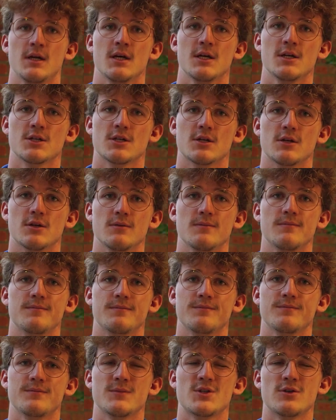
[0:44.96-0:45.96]
So
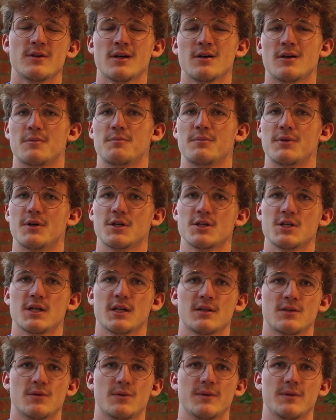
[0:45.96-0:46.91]
during our project,